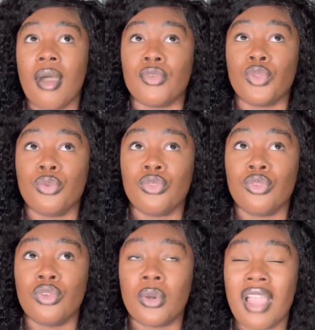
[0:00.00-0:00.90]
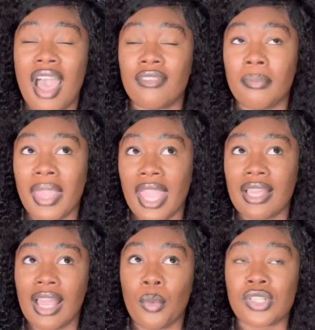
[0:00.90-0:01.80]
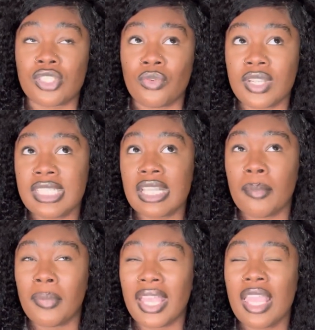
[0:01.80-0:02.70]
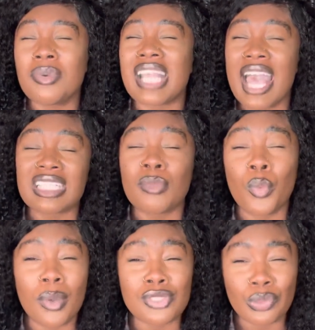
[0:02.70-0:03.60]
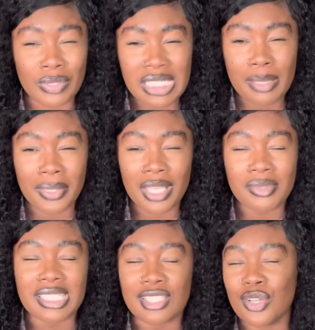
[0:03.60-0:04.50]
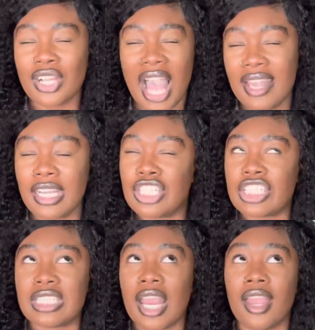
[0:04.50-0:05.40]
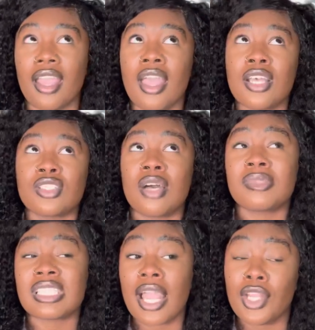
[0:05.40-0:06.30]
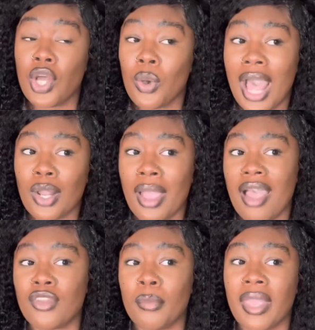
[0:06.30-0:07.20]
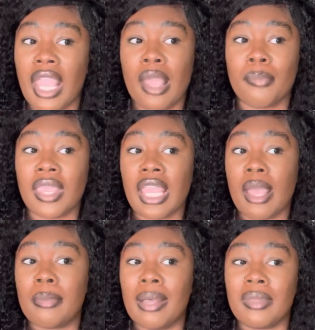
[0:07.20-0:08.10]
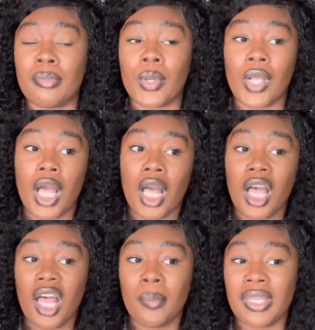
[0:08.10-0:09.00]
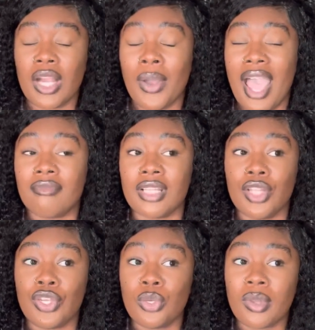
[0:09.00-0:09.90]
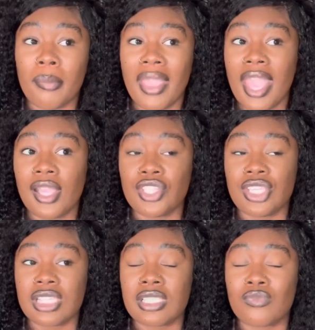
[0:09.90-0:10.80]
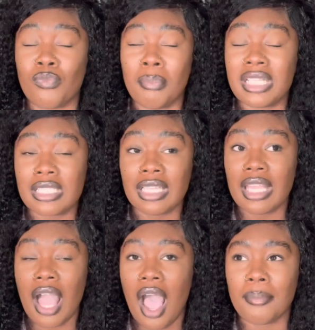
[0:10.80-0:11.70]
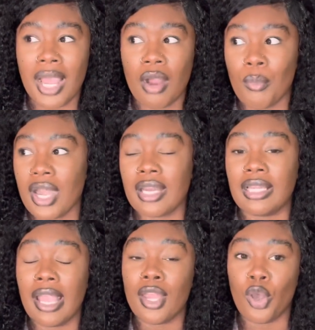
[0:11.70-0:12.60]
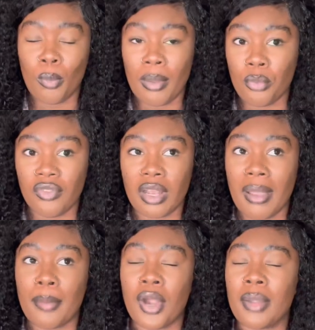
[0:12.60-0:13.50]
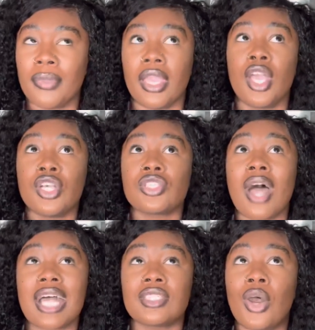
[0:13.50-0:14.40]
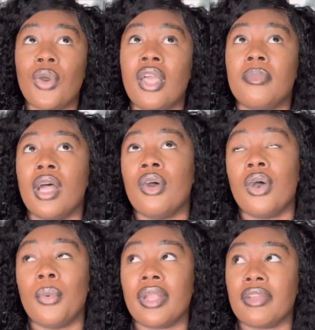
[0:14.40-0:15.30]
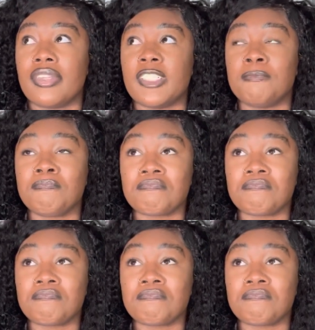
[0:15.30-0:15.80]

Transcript: You don't have a man, like, what's the reason? But he was asking me what was the reason, but he was still kind of understanding. So I'm just like, no, I don't have no man. Me and Bummy broke up. It don't have nothing to do with a man. It's just mentally I'm not ready to let no one move into my apartment. So I told him no or whatever.